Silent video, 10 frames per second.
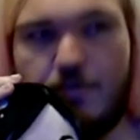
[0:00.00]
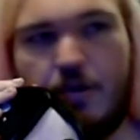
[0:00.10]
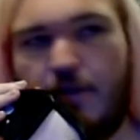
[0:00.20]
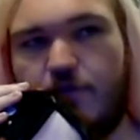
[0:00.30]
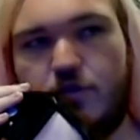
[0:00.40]

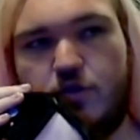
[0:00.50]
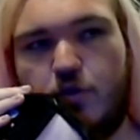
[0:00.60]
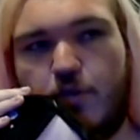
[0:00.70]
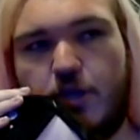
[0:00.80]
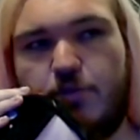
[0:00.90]
love you so
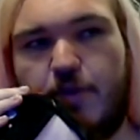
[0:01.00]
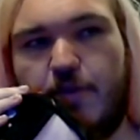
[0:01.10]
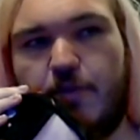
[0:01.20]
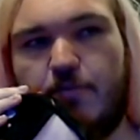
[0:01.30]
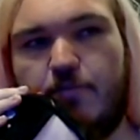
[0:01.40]
much, baby.
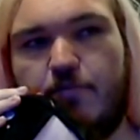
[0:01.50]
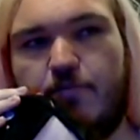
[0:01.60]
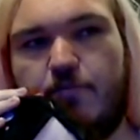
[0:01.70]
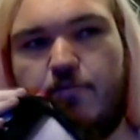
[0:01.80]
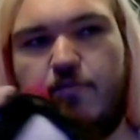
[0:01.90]

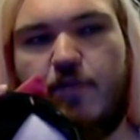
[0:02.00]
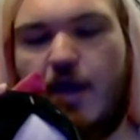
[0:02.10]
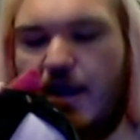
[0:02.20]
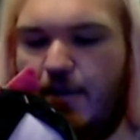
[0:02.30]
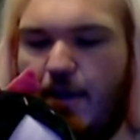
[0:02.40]

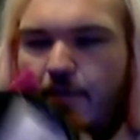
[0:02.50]
Anyway.